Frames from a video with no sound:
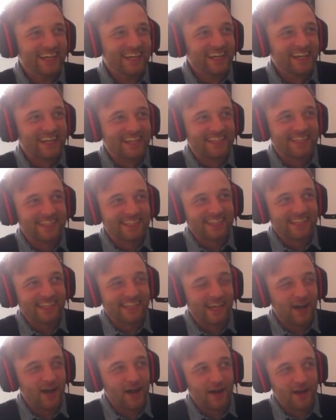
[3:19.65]
Let's
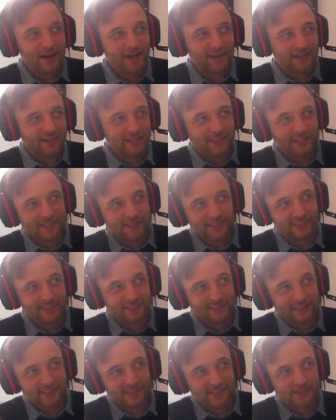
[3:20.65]
see.
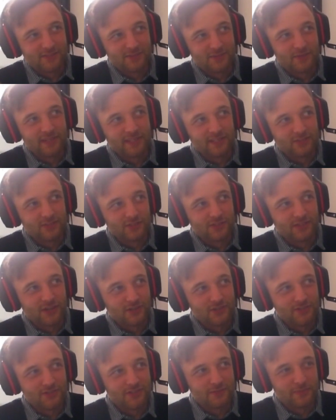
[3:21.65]
Do the
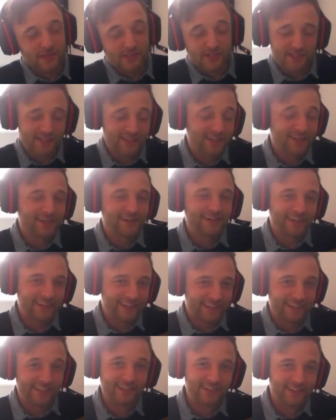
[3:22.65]
introduction speech.
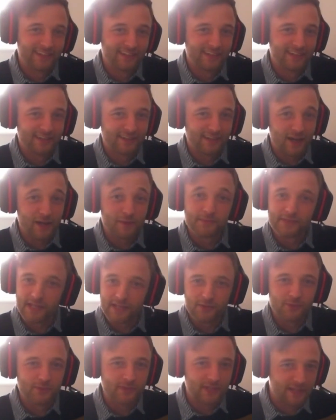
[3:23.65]
Hi, I'm
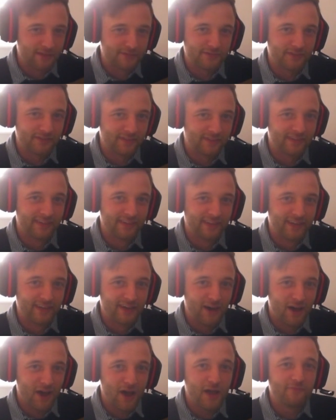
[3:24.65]
Daniel Clifton.
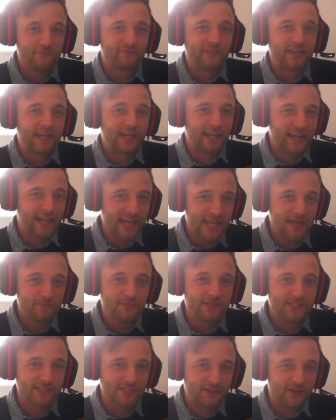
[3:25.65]
I am the
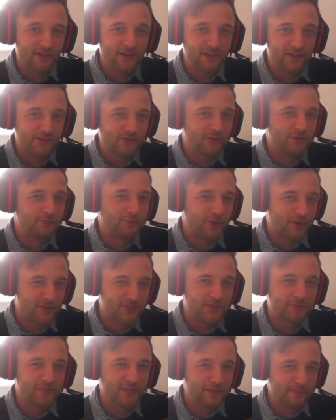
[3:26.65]
lamest guy you could
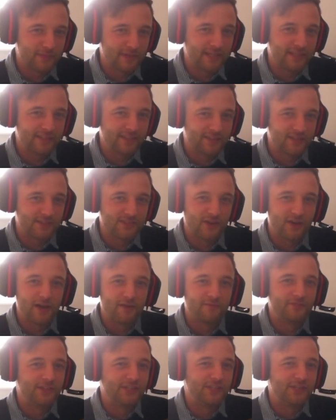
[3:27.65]
possibly meet because
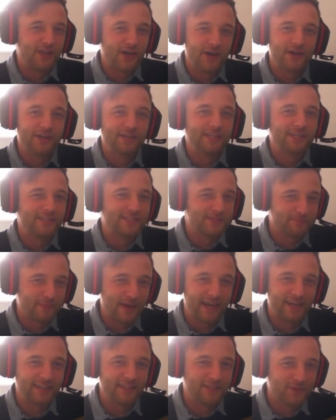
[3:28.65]
I'm the nerdiest
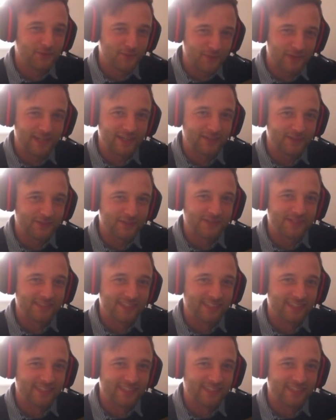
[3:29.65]
man in the world.